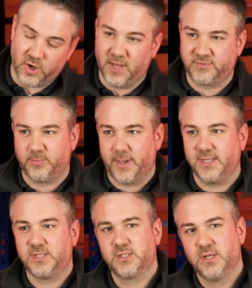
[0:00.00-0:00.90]
not enough
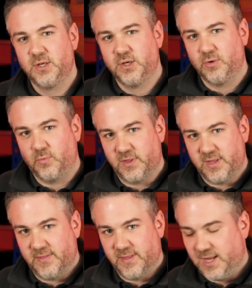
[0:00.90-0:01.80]
space
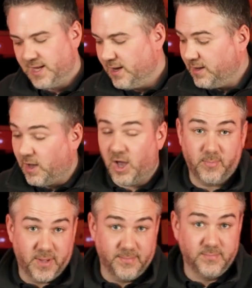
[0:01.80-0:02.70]
within the uh,
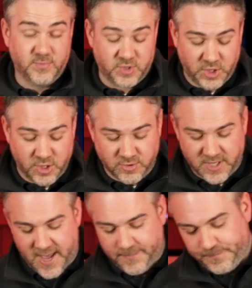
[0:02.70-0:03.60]
I-beam to use
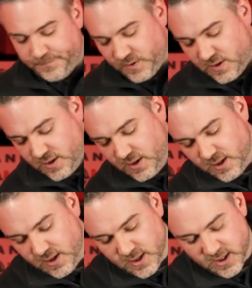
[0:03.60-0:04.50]
that.
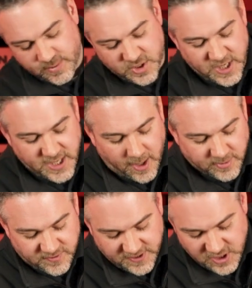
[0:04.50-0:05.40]
The machine
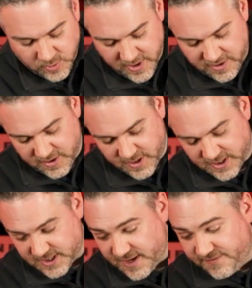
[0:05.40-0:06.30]
comes fitted with
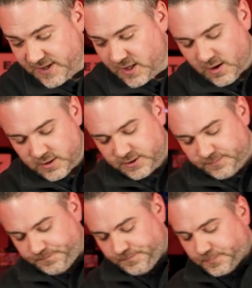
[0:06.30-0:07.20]
a safety guard.
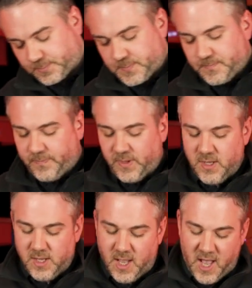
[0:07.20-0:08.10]
Mm.
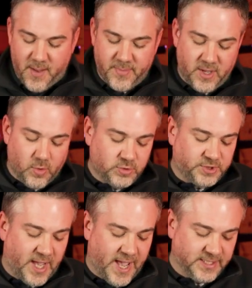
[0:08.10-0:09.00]
Um, it
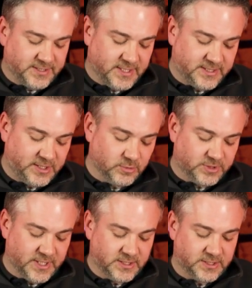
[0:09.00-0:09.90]
also has a
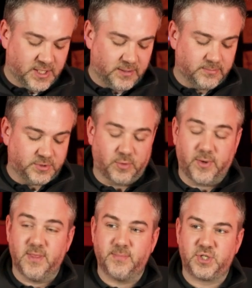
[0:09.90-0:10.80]
tilt sensor. So
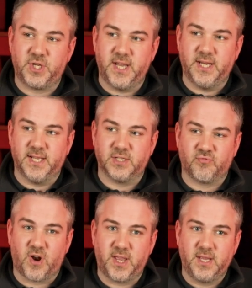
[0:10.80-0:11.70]
when the machine is
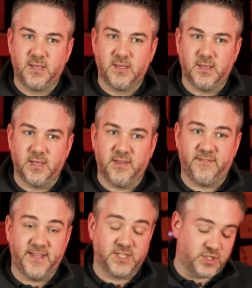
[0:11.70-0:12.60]
running,
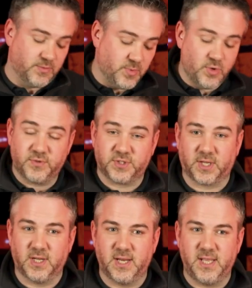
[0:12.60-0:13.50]
if it is to move
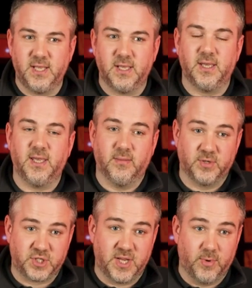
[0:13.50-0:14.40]
suddenly, the
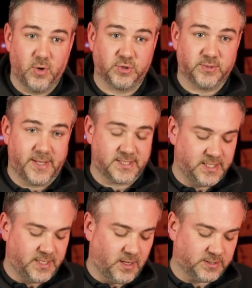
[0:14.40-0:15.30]
machine will
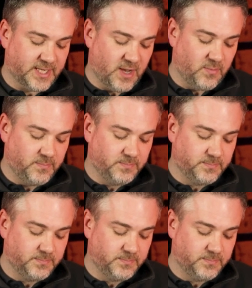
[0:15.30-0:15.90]
automatically cut out.